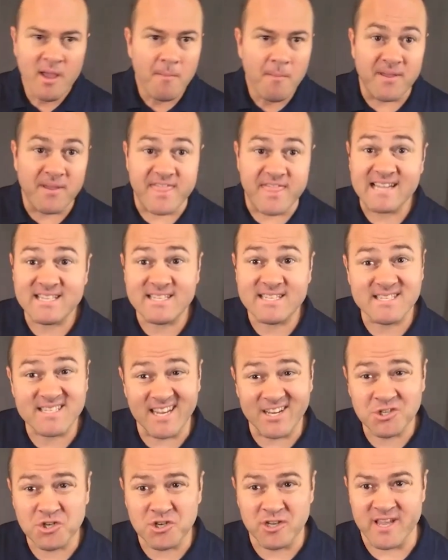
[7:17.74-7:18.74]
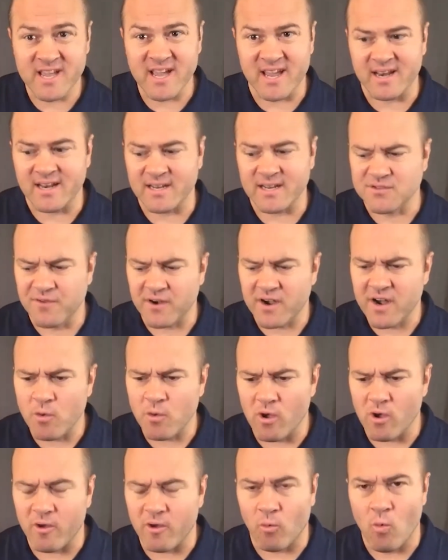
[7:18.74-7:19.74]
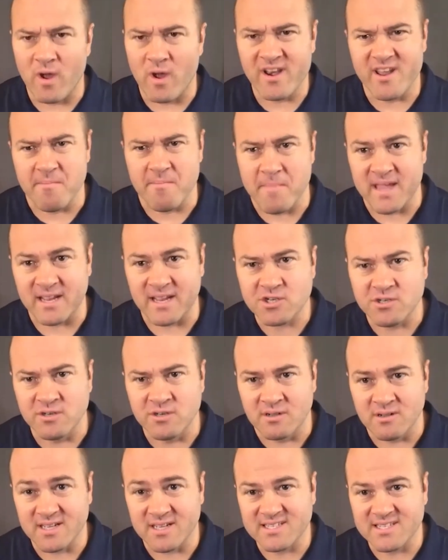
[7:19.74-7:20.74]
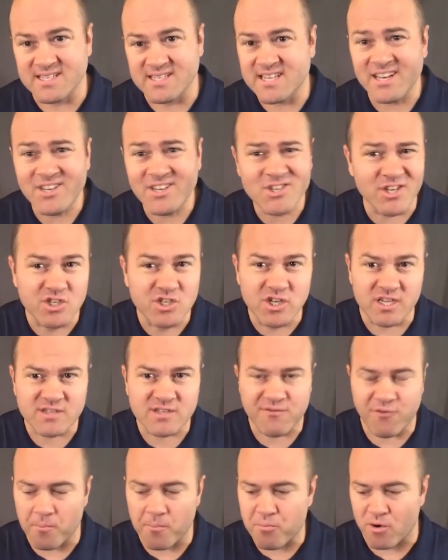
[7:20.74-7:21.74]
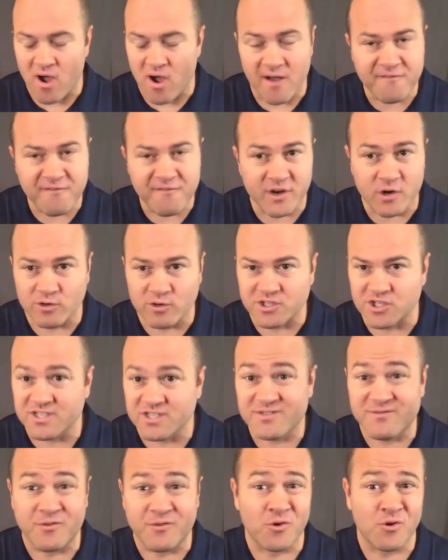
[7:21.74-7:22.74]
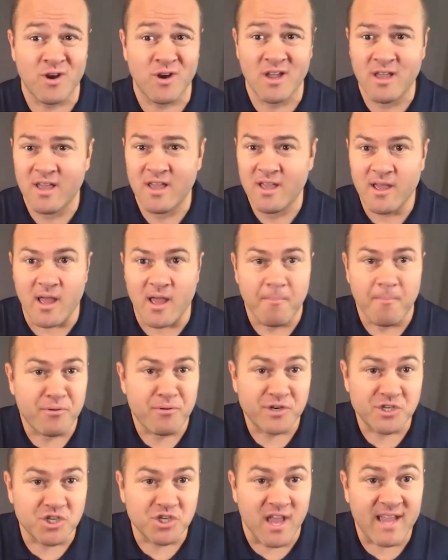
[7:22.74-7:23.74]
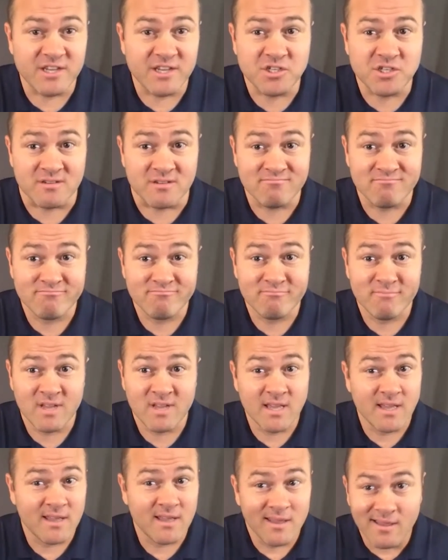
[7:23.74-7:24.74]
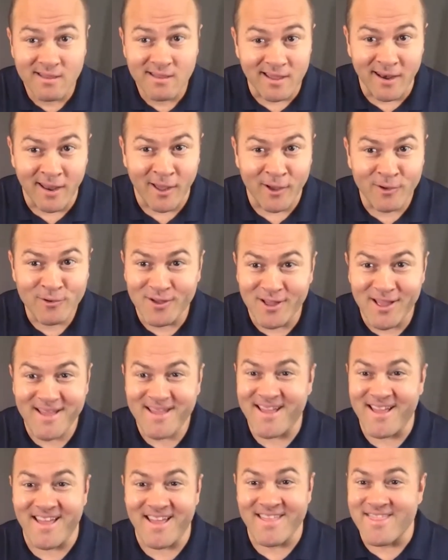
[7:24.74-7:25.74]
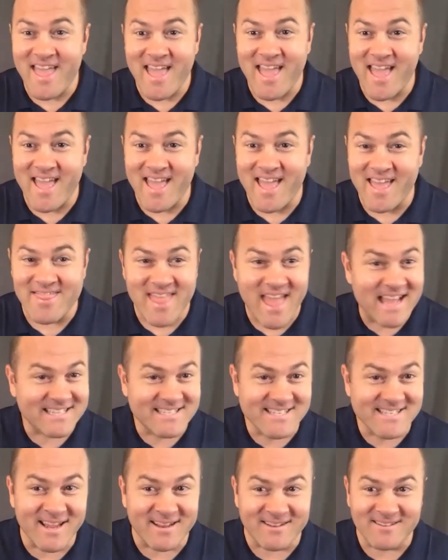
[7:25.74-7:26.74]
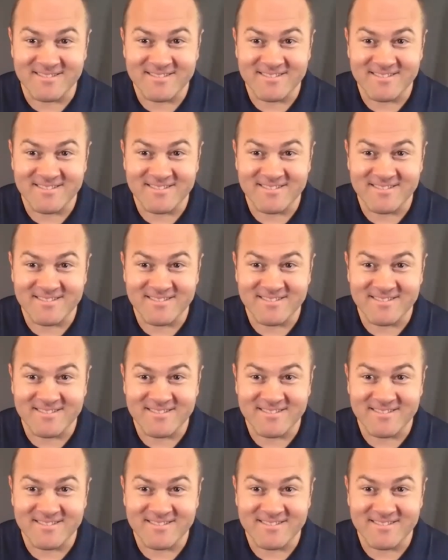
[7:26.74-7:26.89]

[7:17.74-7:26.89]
But that's essentially it, and it's very one dimensional. It's essentially just for profit or just for appreciation, you know, right. and and that's it.